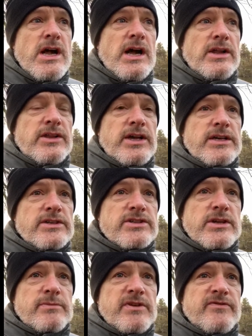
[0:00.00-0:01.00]
And then, as I
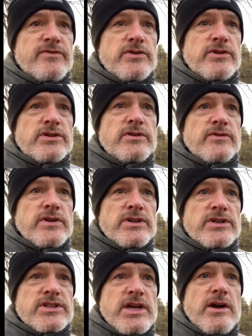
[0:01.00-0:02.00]
said before, you've got
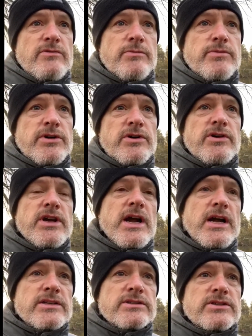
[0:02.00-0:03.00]
the Tower Brewery
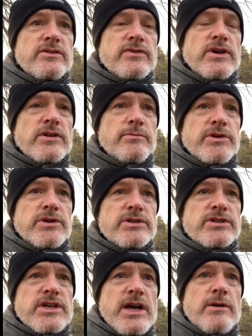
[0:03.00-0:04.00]
and you've got the
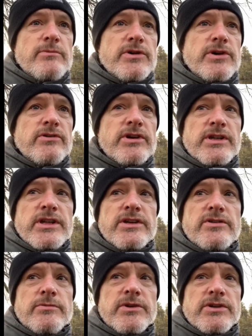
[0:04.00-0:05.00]
Burton Town Brewery, and then
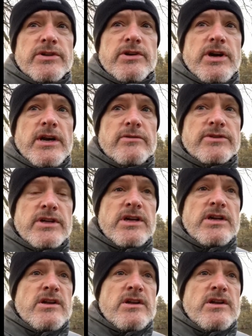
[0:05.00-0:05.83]
you'll be at the ground.